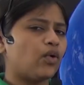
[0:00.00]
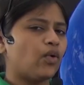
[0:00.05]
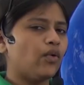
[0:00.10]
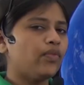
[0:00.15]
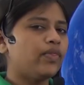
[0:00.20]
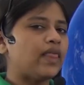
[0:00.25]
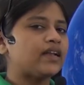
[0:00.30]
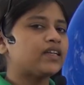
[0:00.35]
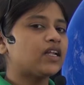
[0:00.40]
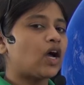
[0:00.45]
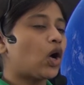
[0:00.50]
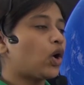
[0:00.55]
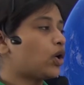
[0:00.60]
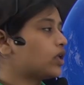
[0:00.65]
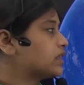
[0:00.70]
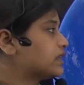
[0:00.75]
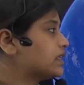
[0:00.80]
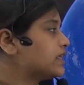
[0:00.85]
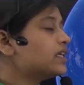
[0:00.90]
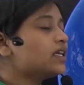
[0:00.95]
know that
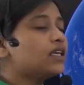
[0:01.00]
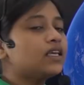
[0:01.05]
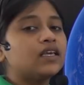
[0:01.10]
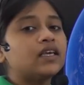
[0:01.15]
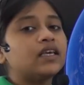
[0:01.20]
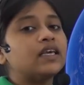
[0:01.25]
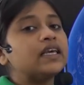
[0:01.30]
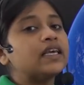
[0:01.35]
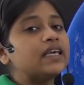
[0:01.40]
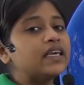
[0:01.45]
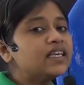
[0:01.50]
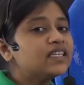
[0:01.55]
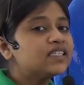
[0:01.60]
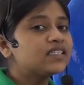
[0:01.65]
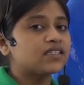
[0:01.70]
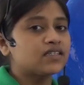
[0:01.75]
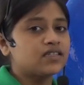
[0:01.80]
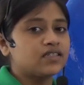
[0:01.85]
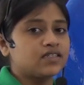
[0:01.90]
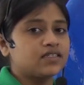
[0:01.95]
on the
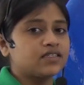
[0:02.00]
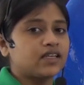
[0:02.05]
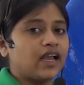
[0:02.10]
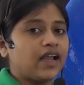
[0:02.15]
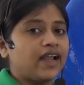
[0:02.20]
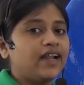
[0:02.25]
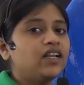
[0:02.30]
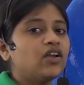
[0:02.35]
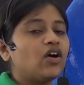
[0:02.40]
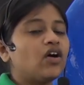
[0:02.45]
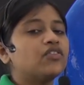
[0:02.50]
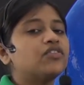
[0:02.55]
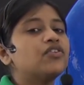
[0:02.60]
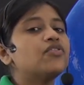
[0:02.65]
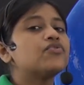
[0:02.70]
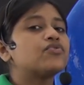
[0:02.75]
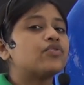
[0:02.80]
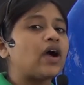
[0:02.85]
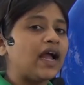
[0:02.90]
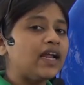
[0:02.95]
eastern side or
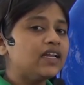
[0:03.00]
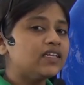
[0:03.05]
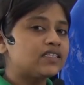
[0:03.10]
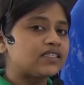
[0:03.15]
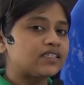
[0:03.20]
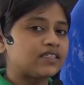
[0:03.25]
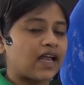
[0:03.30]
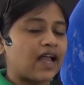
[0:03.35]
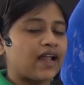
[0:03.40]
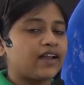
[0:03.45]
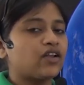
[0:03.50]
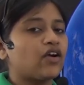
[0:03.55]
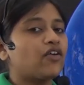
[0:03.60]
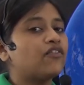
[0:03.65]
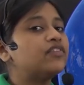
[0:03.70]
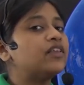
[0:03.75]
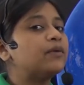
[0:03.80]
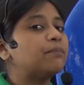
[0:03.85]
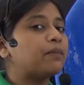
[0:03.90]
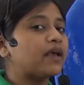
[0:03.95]
the right side
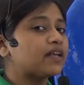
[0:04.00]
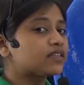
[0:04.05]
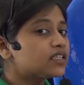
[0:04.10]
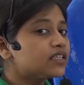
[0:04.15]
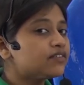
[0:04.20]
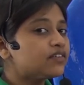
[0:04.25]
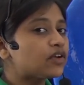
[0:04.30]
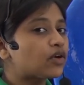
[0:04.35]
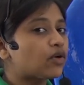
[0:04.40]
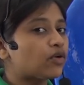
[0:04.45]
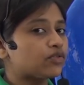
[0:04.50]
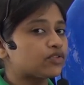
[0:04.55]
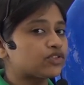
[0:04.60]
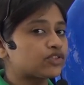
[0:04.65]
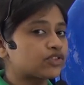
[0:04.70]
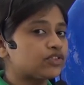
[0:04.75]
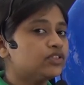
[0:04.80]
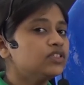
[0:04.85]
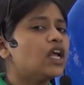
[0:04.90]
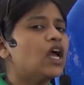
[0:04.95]
of the Pacific
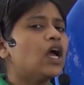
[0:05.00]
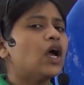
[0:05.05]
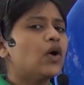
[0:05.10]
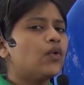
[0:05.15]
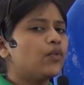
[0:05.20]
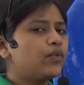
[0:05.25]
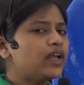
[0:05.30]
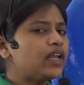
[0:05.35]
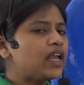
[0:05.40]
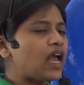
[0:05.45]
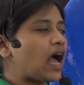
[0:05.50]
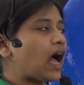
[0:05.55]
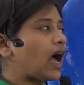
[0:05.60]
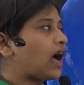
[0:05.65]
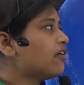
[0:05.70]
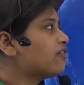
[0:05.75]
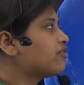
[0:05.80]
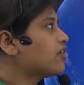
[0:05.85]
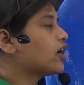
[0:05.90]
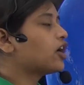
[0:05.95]
Ocean, we
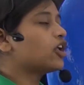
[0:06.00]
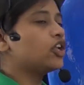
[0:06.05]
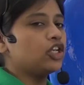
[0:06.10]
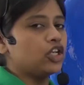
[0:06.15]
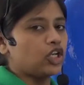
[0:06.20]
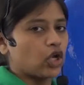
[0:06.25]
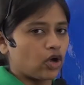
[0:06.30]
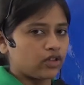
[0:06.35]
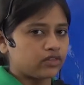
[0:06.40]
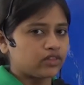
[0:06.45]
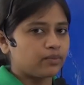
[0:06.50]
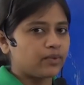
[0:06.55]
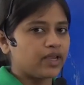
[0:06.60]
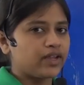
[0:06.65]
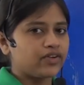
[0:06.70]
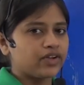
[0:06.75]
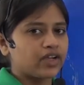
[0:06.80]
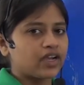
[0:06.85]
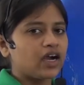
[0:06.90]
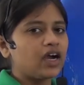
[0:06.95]
have North
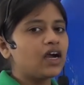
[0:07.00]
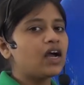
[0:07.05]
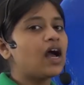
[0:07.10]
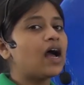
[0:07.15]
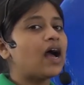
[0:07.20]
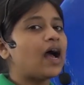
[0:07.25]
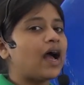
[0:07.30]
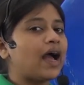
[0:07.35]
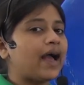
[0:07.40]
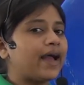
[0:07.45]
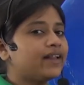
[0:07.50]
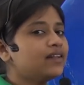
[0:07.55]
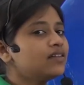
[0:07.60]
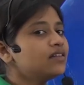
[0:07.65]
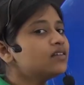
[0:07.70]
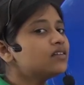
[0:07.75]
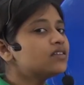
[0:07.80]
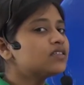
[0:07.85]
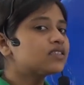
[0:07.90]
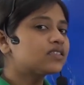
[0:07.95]
America and
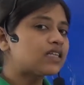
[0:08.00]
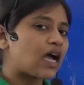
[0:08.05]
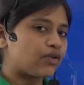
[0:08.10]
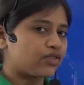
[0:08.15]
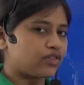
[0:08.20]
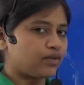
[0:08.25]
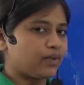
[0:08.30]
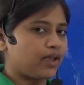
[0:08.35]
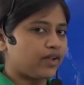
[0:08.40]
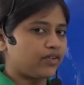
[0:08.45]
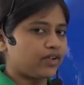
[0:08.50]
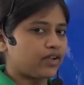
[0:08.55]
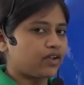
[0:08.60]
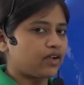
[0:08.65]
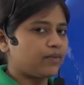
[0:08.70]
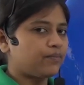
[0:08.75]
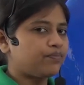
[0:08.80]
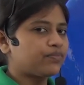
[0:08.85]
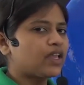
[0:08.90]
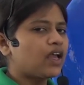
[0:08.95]
South
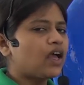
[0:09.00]
America.